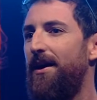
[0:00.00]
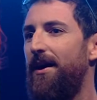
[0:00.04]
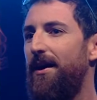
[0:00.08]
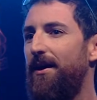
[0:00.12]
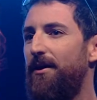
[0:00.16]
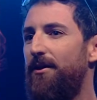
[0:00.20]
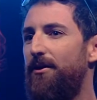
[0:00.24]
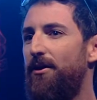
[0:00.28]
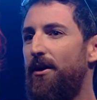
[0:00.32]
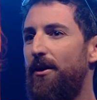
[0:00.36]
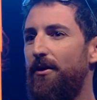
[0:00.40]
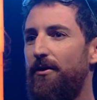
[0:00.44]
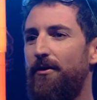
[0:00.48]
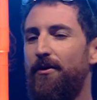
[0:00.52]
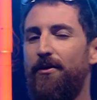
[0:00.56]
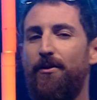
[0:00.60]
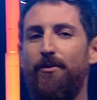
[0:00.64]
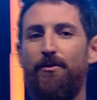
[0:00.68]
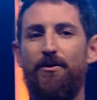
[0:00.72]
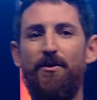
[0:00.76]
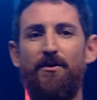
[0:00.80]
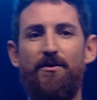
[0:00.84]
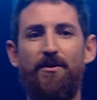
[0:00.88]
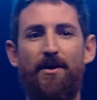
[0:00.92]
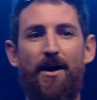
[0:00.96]
and Cochran
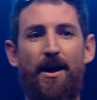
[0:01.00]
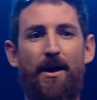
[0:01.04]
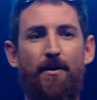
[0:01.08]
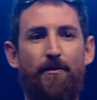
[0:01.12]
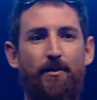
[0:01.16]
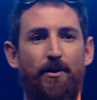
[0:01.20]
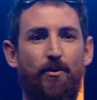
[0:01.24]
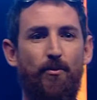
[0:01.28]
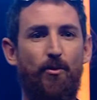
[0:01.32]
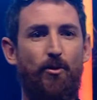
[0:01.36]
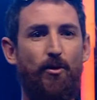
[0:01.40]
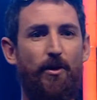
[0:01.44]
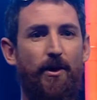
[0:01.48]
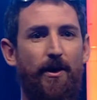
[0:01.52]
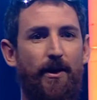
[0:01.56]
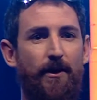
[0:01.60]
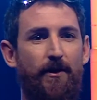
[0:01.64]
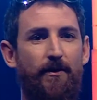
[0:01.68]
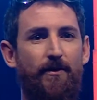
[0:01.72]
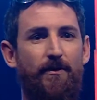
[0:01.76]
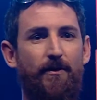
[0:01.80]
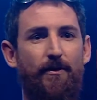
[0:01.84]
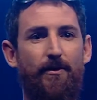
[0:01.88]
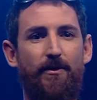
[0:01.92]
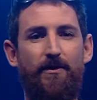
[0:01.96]
will just calmly walk in
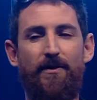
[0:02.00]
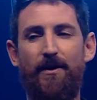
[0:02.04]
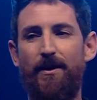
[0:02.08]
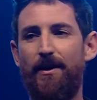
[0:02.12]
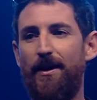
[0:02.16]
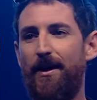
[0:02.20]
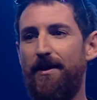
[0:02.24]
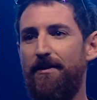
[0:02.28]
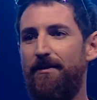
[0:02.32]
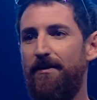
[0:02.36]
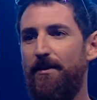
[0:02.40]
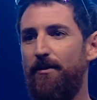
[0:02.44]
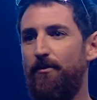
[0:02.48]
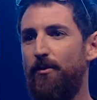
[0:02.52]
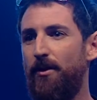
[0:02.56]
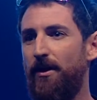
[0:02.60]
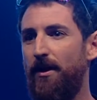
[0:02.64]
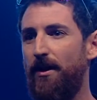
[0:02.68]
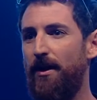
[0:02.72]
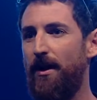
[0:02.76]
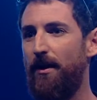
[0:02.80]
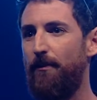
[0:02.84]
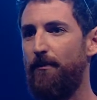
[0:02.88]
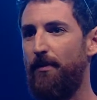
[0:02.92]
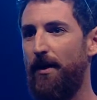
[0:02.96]
and do a D&AD
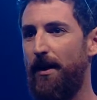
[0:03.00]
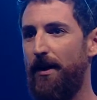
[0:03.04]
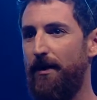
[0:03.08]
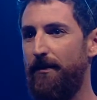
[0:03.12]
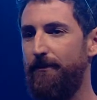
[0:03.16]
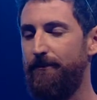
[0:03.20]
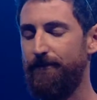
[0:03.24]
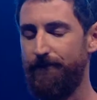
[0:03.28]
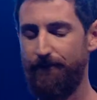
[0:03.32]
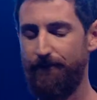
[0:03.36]
winning campaign.